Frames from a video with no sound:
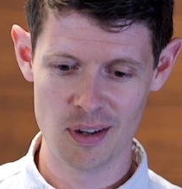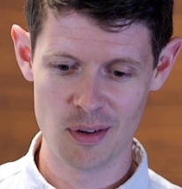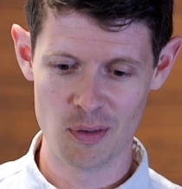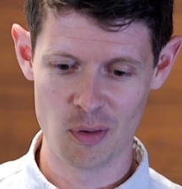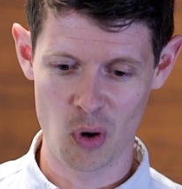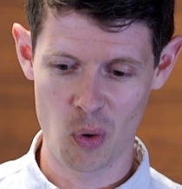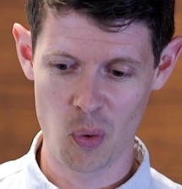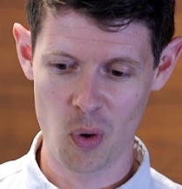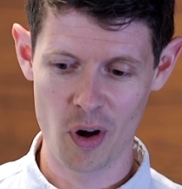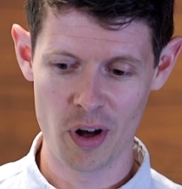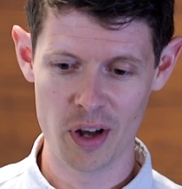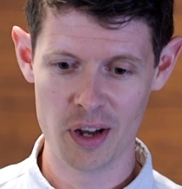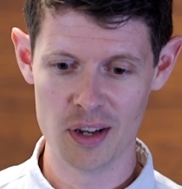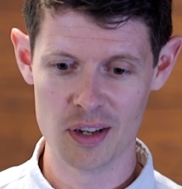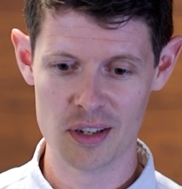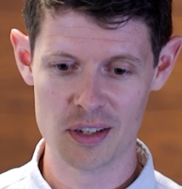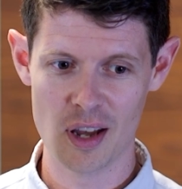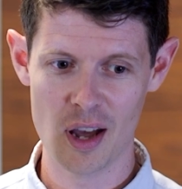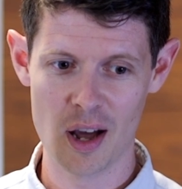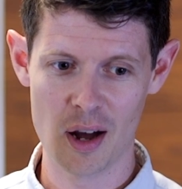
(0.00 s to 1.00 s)

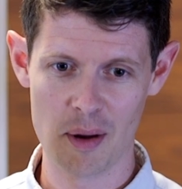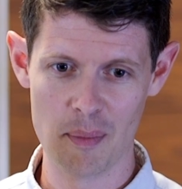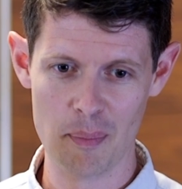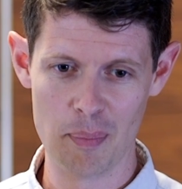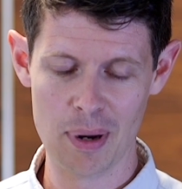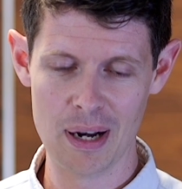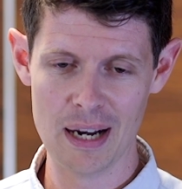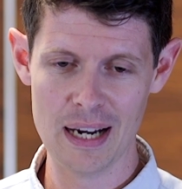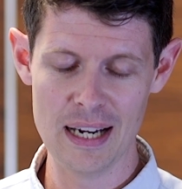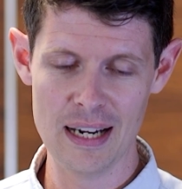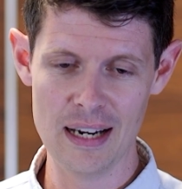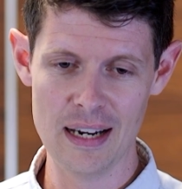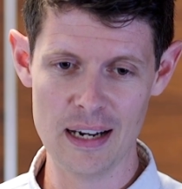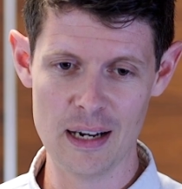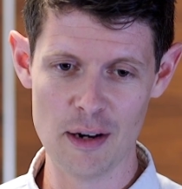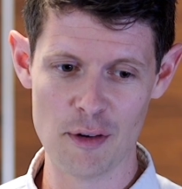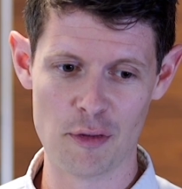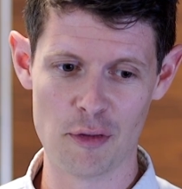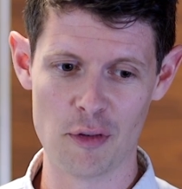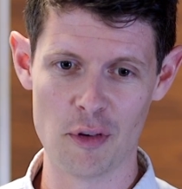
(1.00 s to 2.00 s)
requires a completely
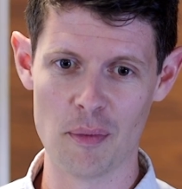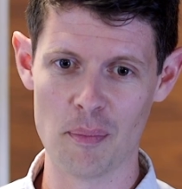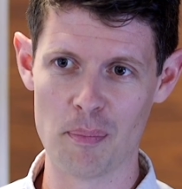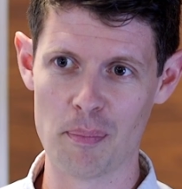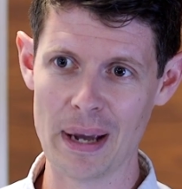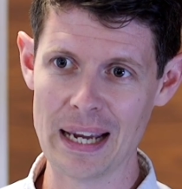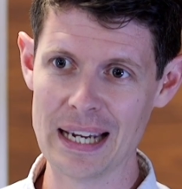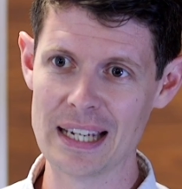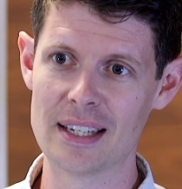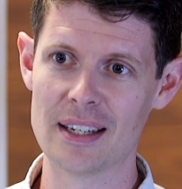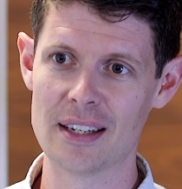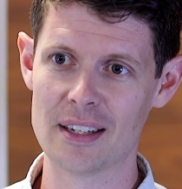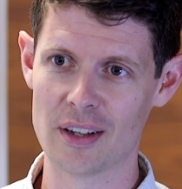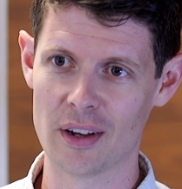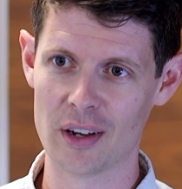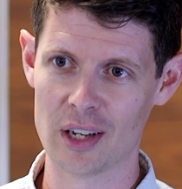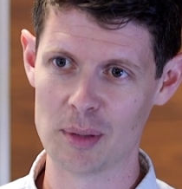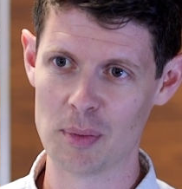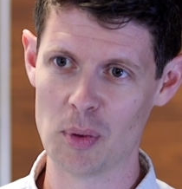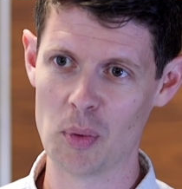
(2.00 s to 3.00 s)
different base
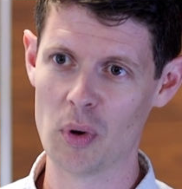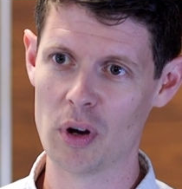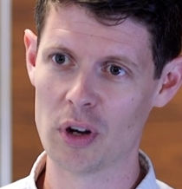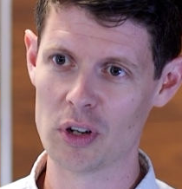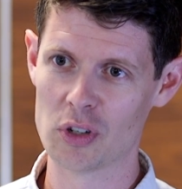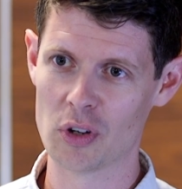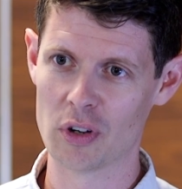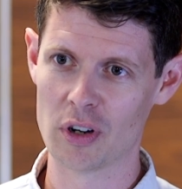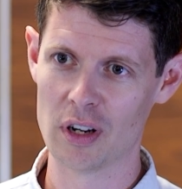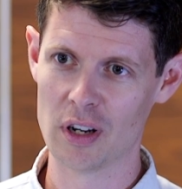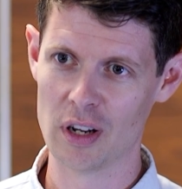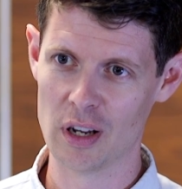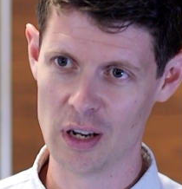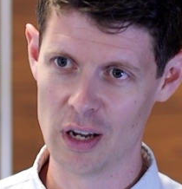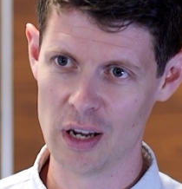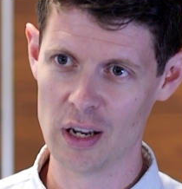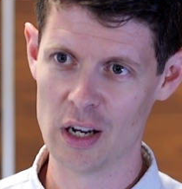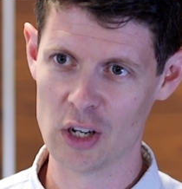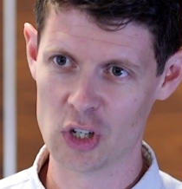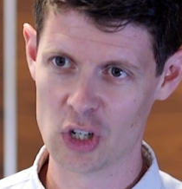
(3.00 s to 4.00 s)
design to be worked on
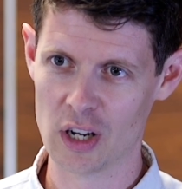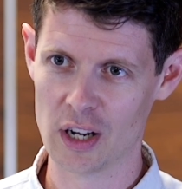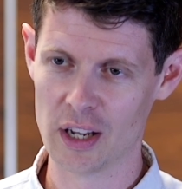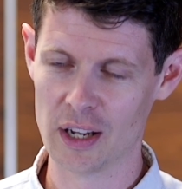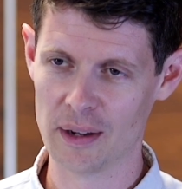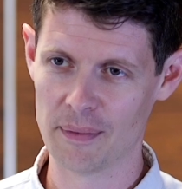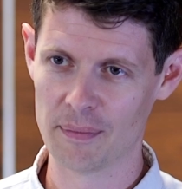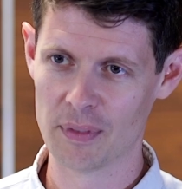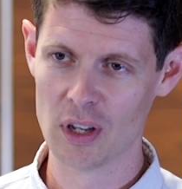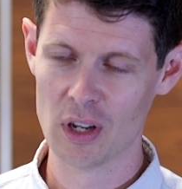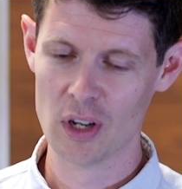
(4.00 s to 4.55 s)
initially.